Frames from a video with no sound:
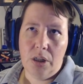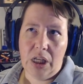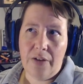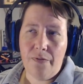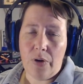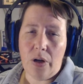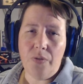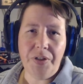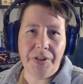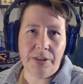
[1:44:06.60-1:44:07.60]

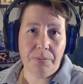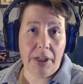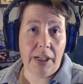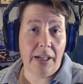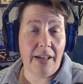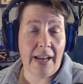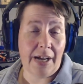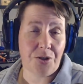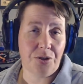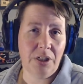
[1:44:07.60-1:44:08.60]
evolved on this planet
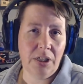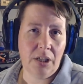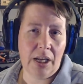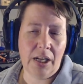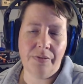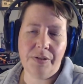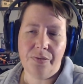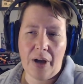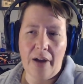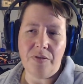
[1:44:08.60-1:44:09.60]
naturally and have
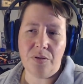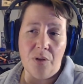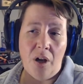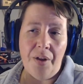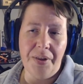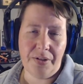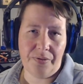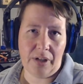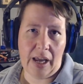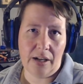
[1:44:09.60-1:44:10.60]
survived all the
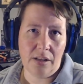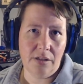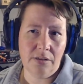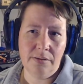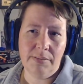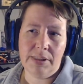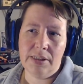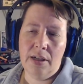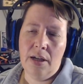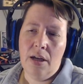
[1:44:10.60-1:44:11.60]
different cataclysms
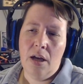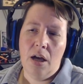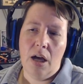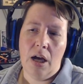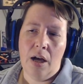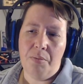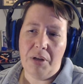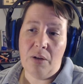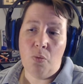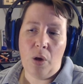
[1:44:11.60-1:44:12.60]

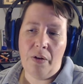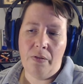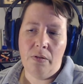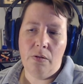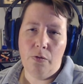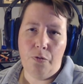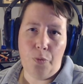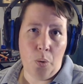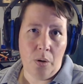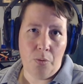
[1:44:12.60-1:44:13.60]
in one
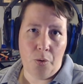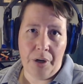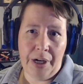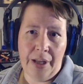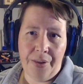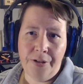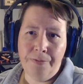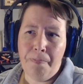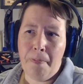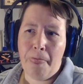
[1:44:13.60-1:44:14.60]
form or another.
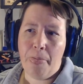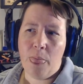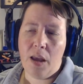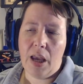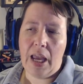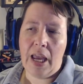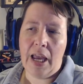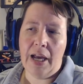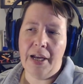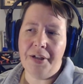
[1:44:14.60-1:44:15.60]

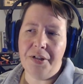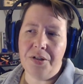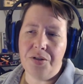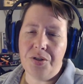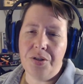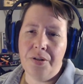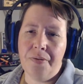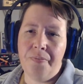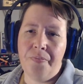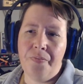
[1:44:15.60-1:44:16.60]
And
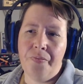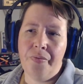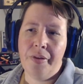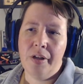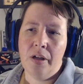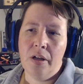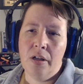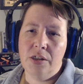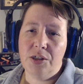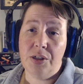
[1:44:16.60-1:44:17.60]

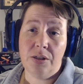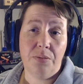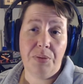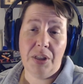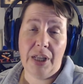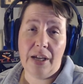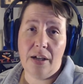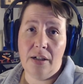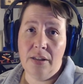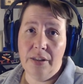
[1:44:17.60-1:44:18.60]
so this could be like
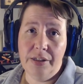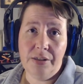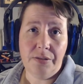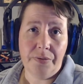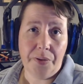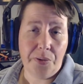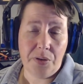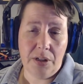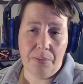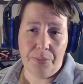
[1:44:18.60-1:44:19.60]
a lizard folk
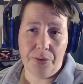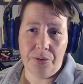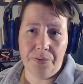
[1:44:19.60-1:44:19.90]
temple.